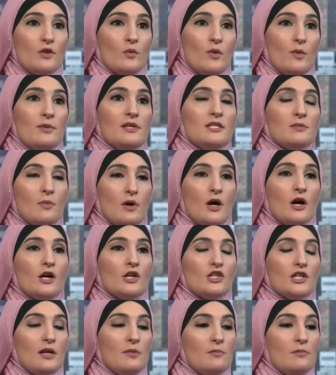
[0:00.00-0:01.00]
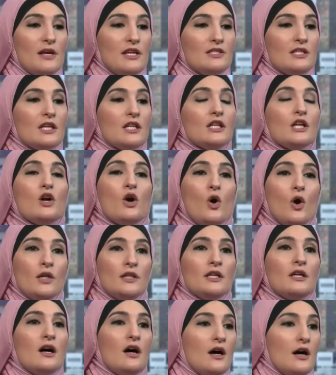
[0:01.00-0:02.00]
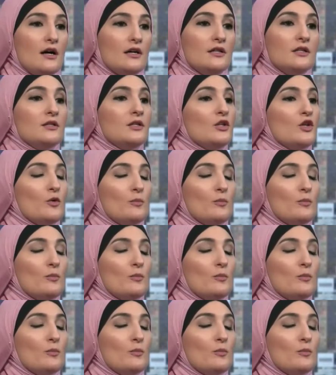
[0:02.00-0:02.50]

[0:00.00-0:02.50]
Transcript: Women's March and basically calling on,